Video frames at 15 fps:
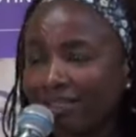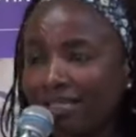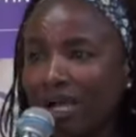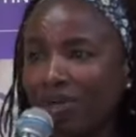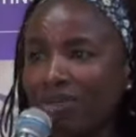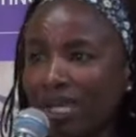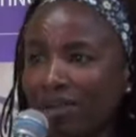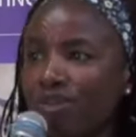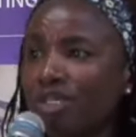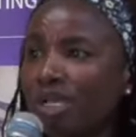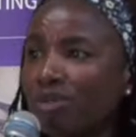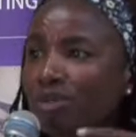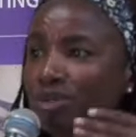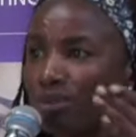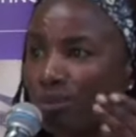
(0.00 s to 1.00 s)
Now you have to
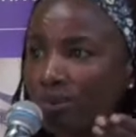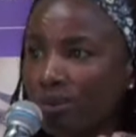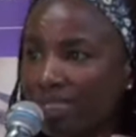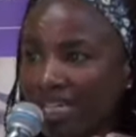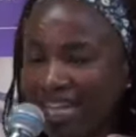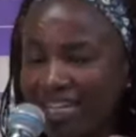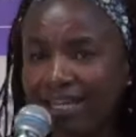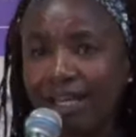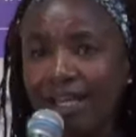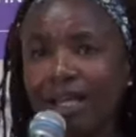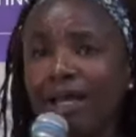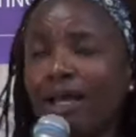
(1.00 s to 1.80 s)
now do tender.